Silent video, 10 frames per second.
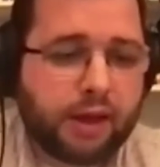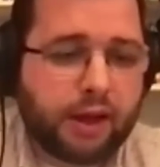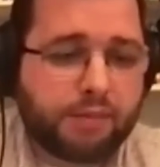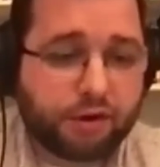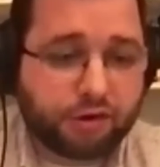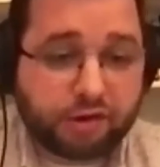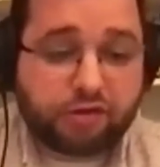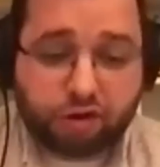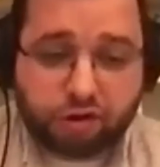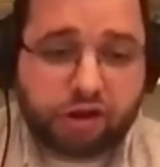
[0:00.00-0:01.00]
Um, there's
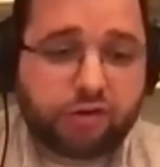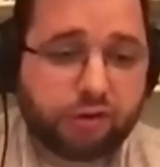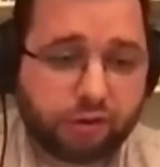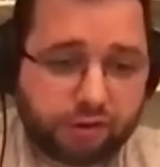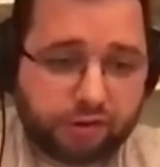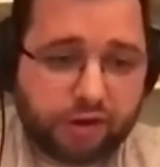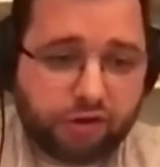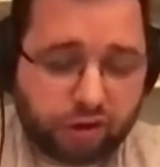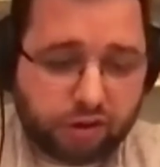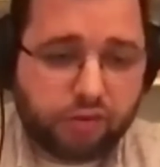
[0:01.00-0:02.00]
this Church Israel
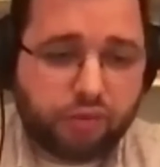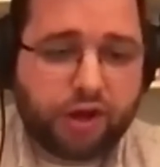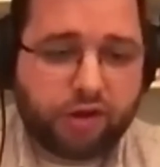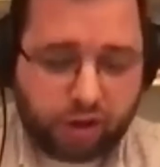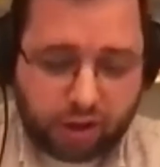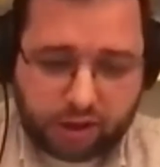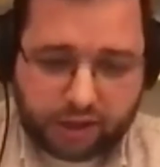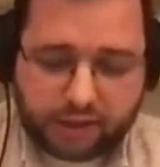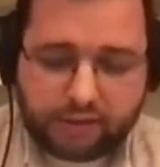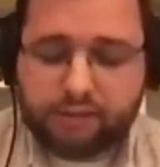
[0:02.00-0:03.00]
distinction, which
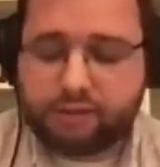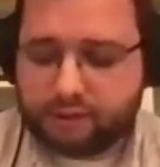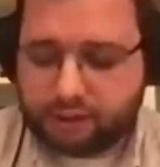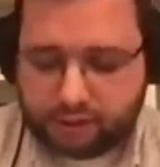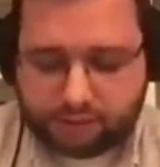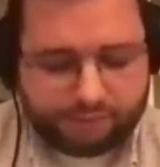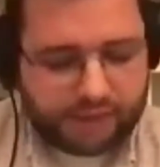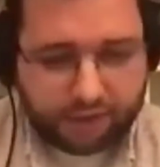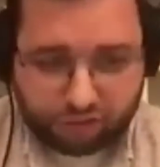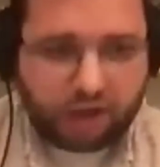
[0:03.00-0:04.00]
again uh,
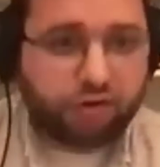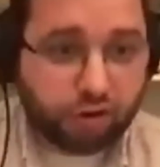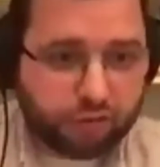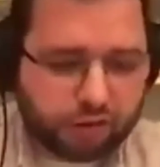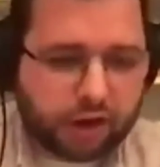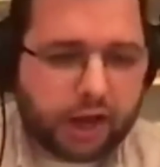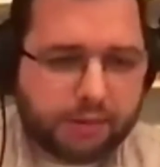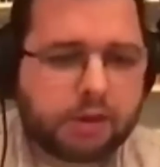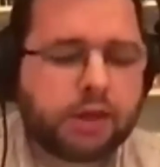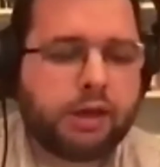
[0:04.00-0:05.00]
uh, has changed over
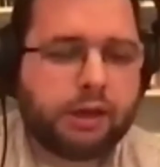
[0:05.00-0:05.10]
time.